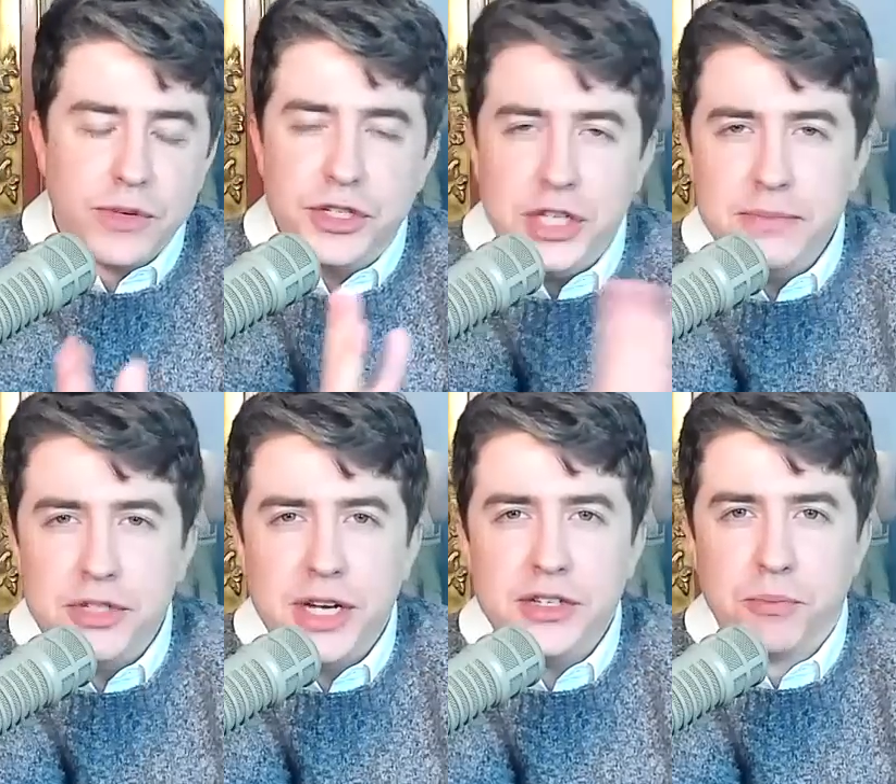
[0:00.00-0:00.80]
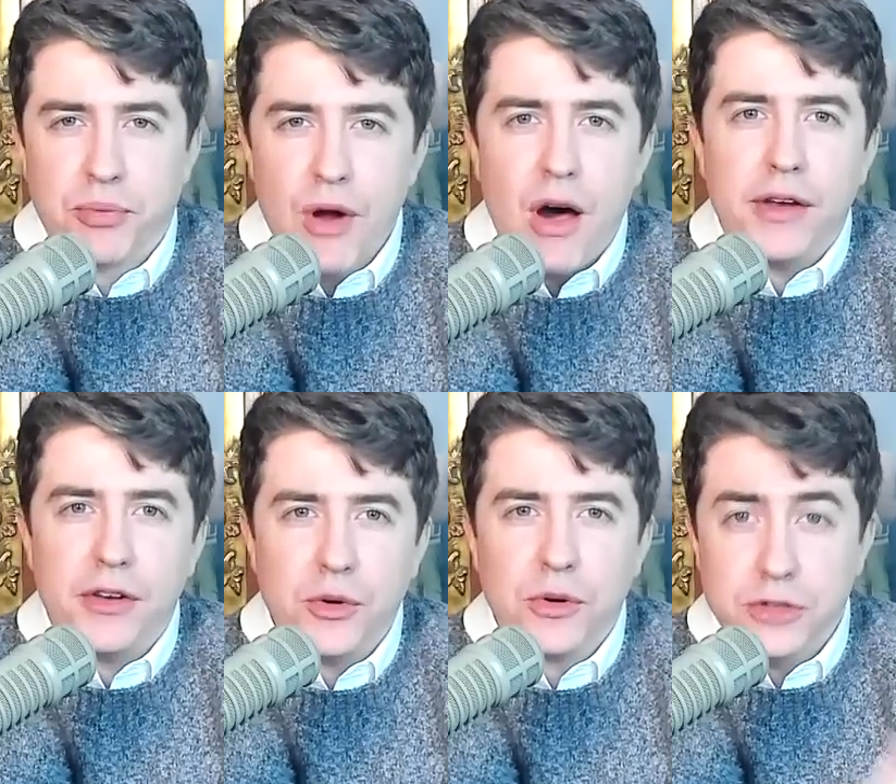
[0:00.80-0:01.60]
regime change abroad
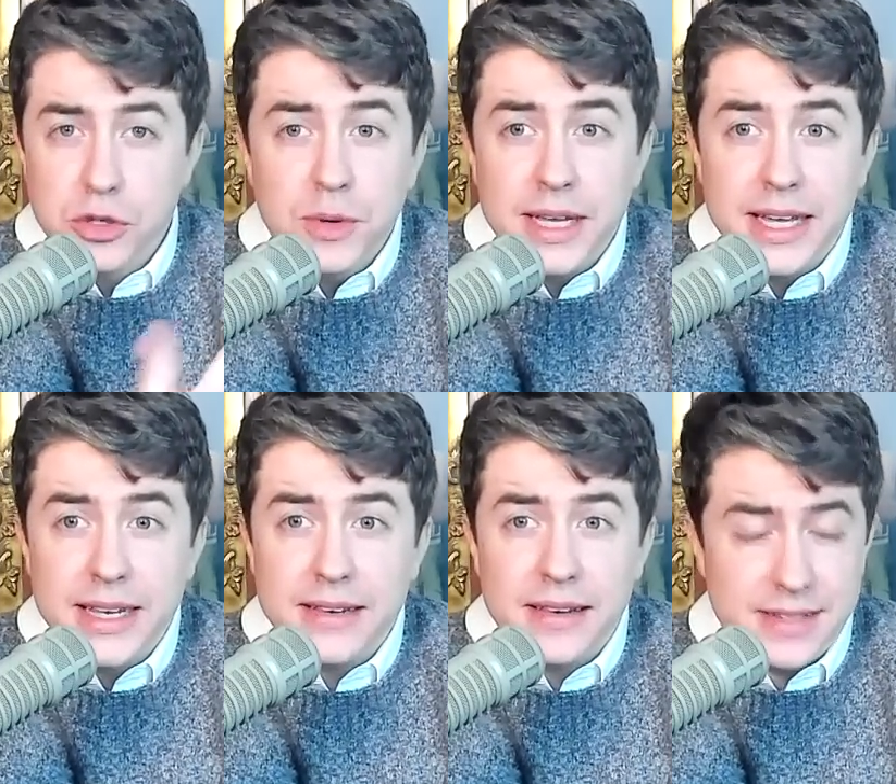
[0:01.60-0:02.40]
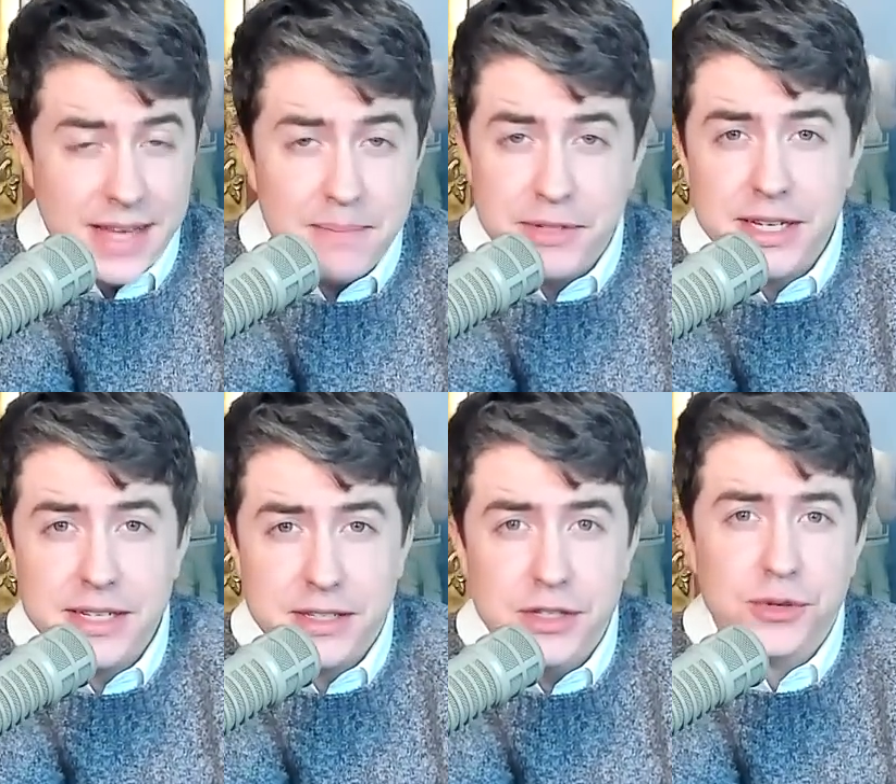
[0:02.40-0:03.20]
who were doing it,
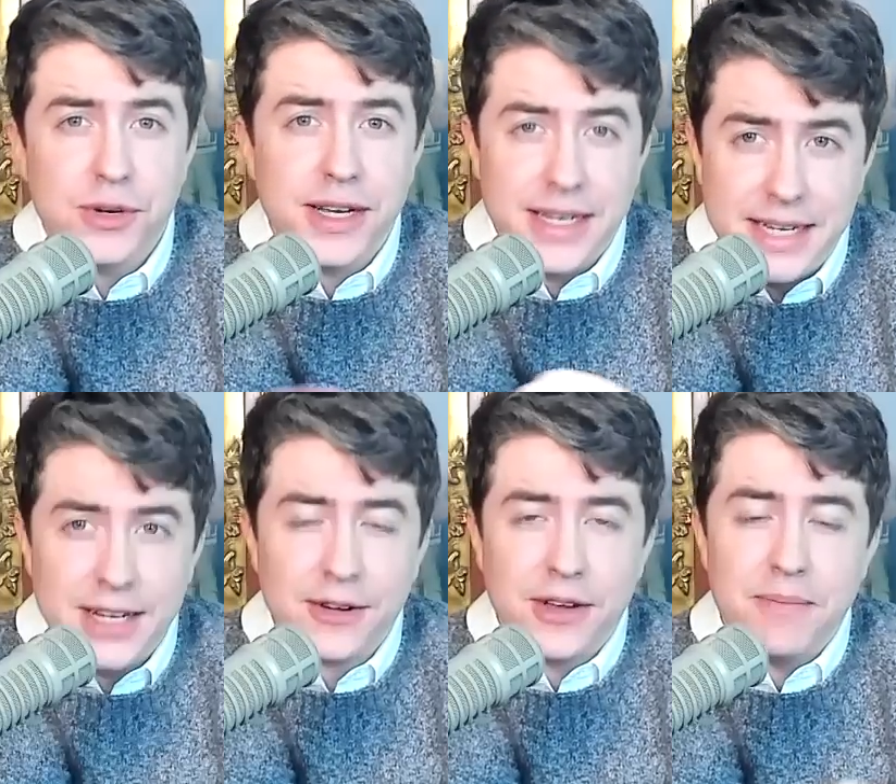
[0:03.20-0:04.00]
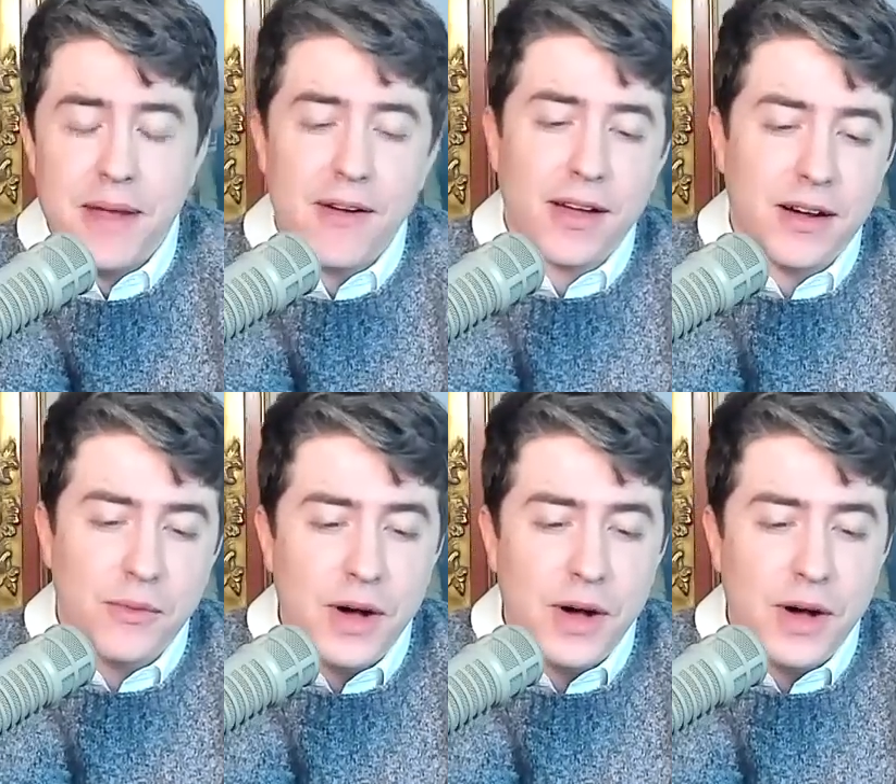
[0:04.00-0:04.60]
attempting to do it here in America.